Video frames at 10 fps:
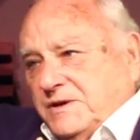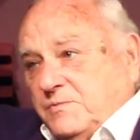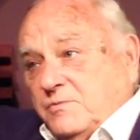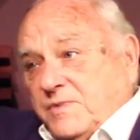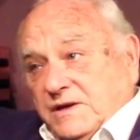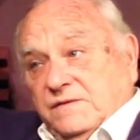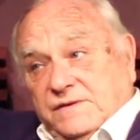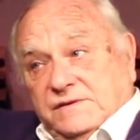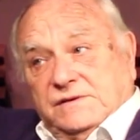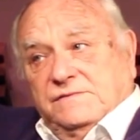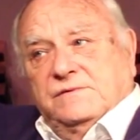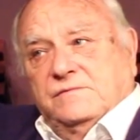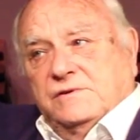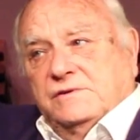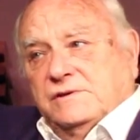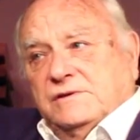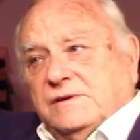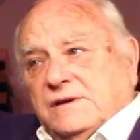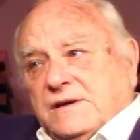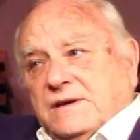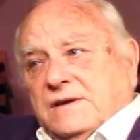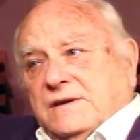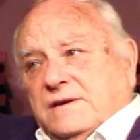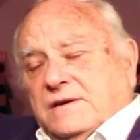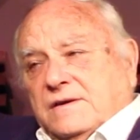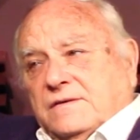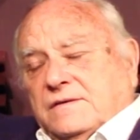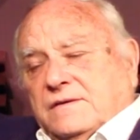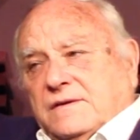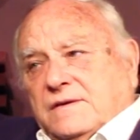people benefiting from what you're doing. Yes.